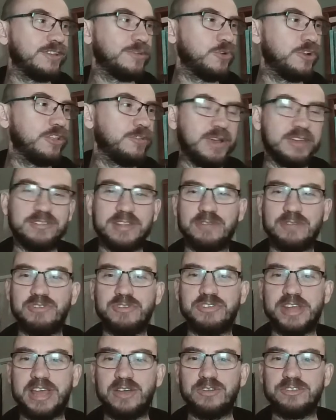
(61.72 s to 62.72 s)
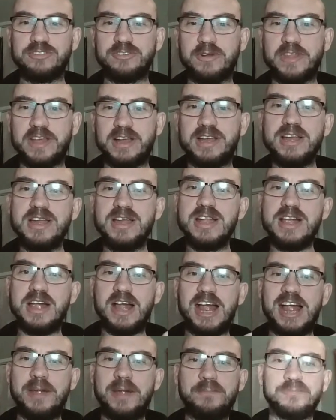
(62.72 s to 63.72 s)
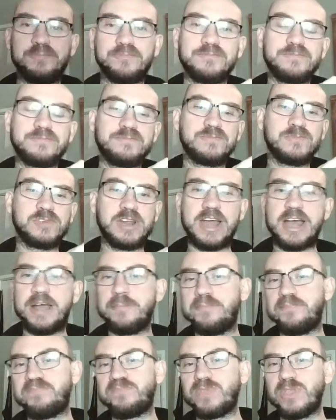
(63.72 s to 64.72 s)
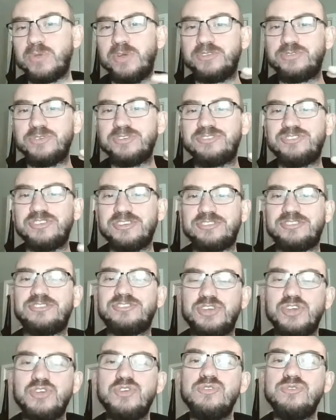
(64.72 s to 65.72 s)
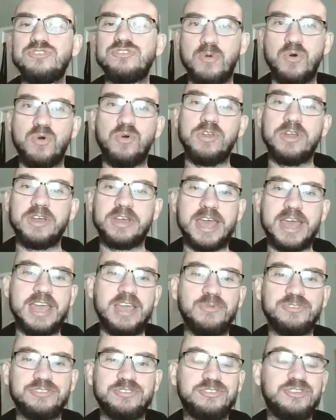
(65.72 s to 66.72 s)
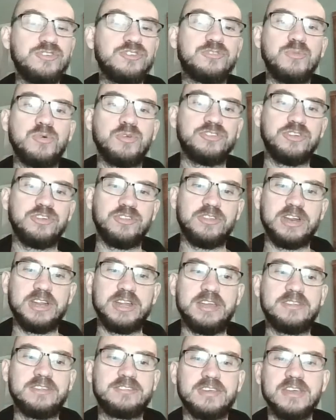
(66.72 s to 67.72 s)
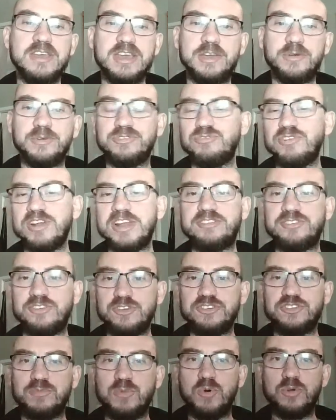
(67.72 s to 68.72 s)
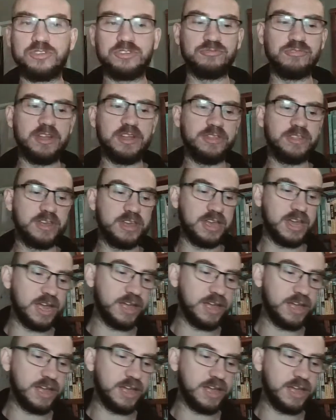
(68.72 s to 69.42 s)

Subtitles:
was one of the places like Riverdale or something like that, which was just too small. Okay, it was too small to do the leads. It was really too small to run the